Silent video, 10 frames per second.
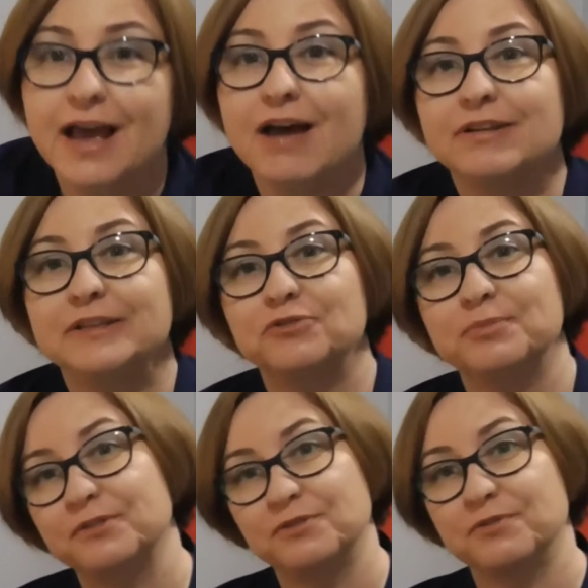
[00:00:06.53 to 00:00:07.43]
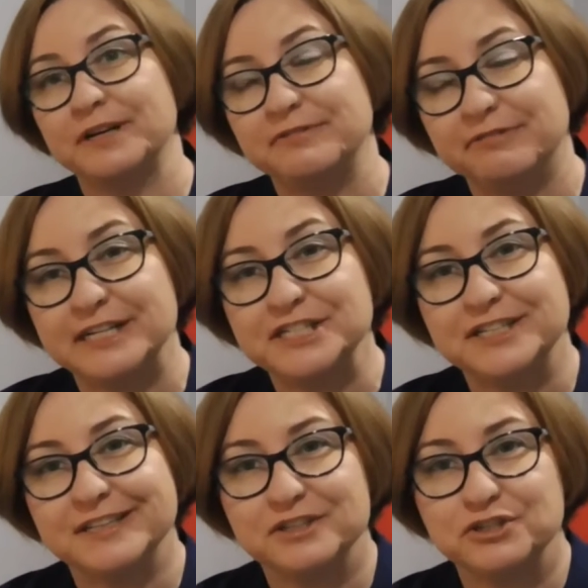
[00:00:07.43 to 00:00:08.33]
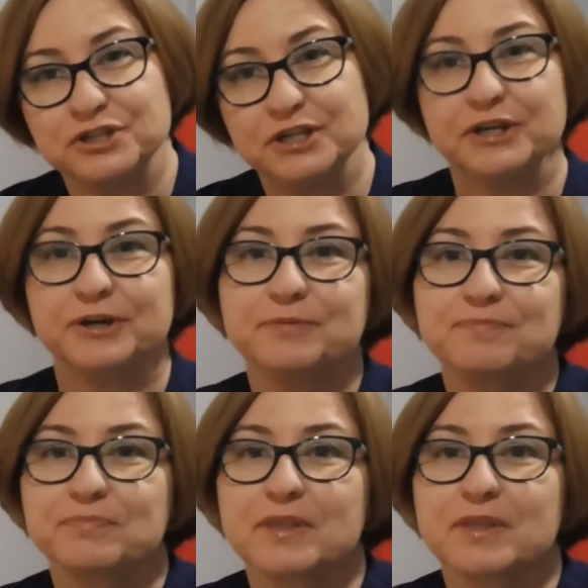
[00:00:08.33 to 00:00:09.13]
have a little bit of a refresh in the studio.